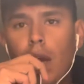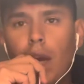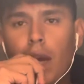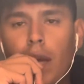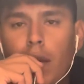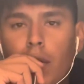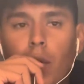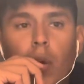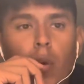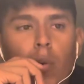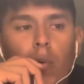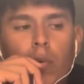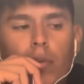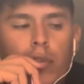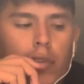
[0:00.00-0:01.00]
Hey yo,
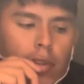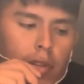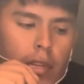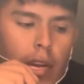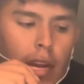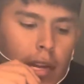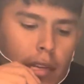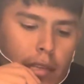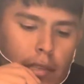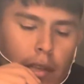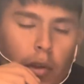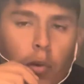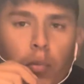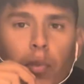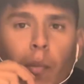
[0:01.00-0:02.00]
what's good guys? I
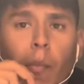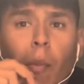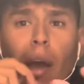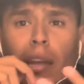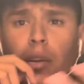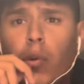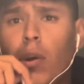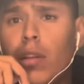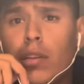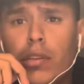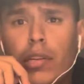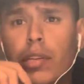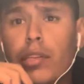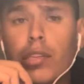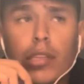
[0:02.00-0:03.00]
hope the mic
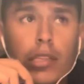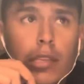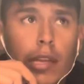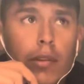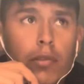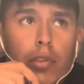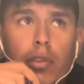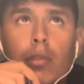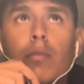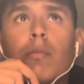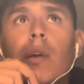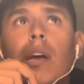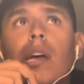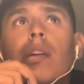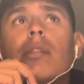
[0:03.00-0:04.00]
quality doesn't sound too
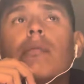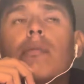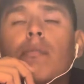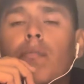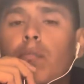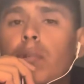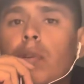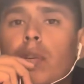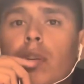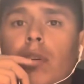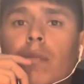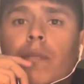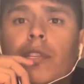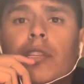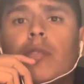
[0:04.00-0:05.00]
bad, but
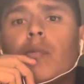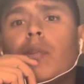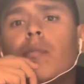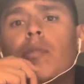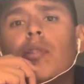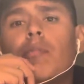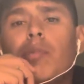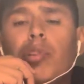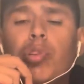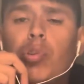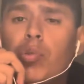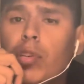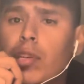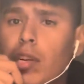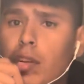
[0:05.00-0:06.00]
this is what I'm going to be
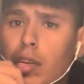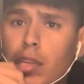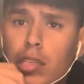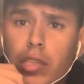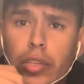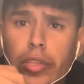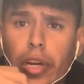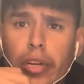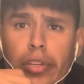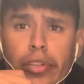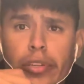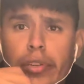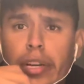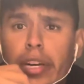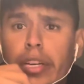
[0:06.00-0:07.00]
using I guess to talk to
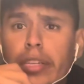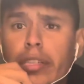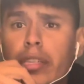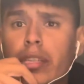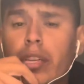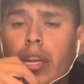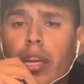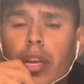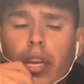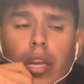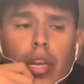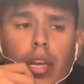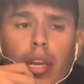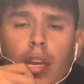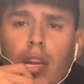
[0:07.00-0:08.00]
you guys
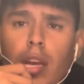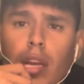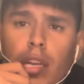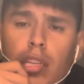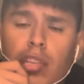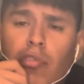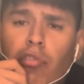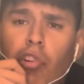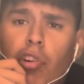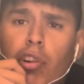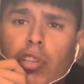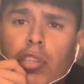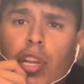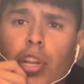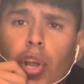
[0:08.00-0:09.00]
as far
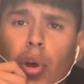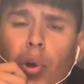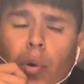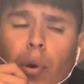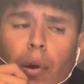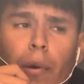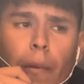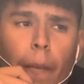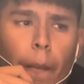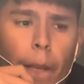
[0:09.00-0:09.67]
as I know.